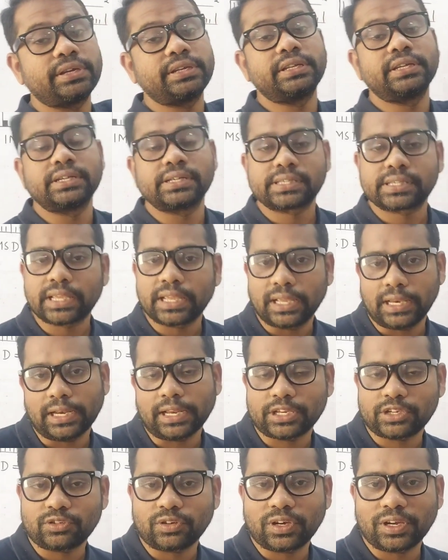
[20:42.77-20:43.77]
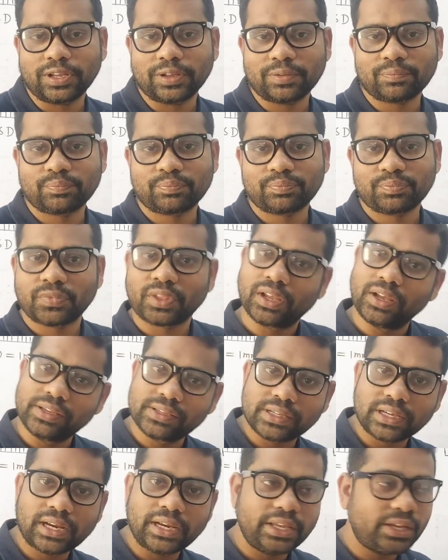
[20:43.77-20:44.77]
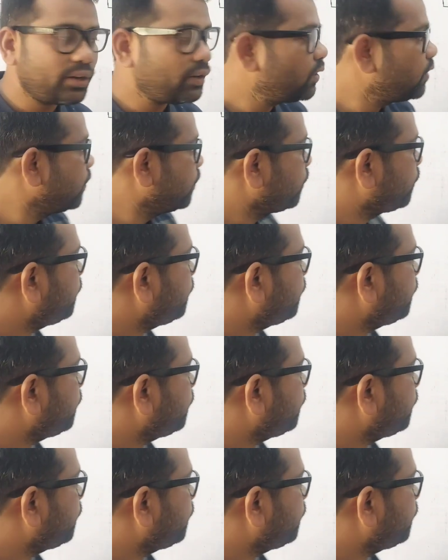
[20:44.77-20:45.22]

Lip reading: Vernier scale actually. Is it clear?